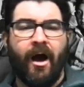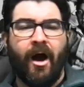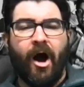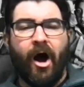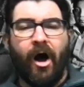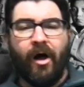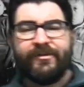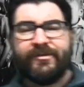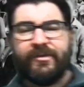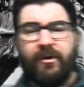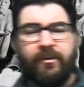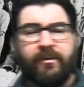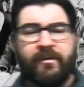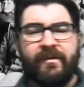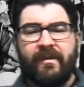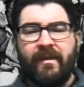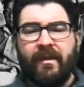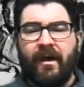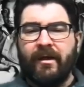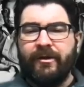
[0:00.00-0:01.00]

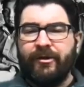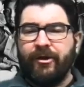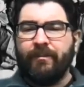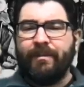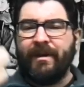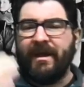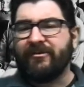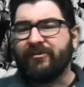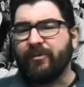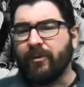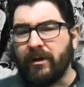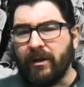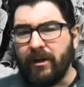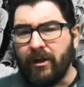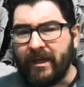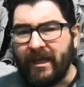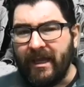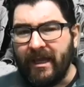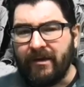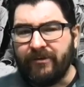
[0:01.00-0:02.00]
Also, Europeans were
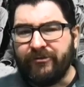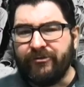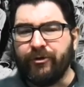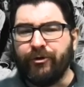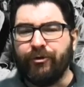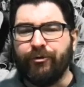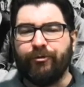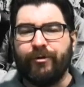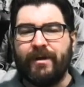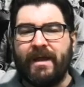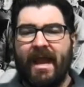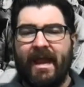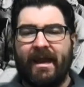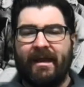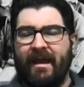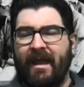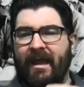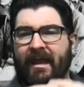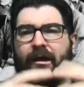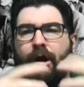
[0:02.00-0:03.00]
looking to
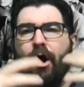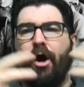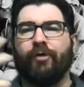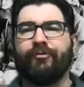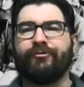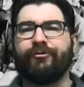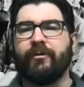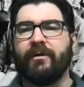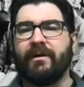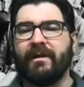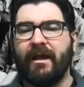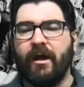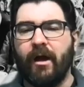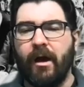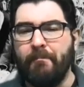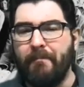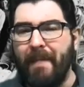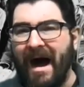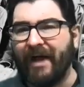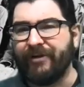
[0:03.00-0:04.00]
create a culturally
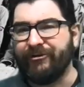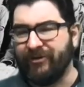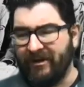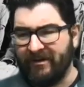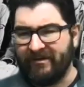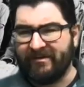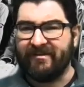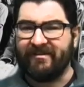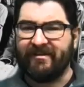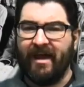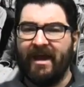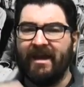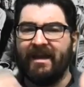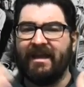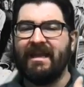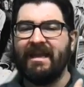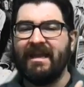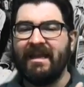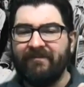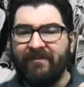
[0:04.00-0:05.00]
homogenous
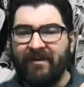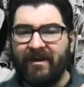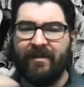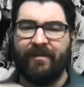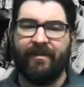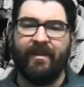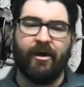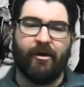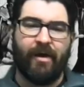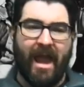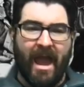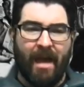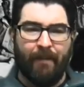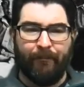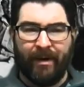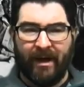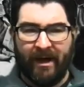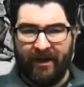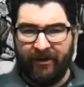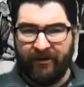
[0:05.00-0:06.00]
society, even in their
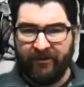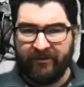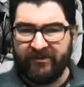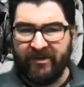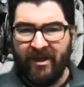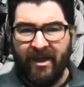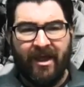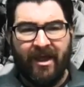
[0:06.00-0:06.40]
empires.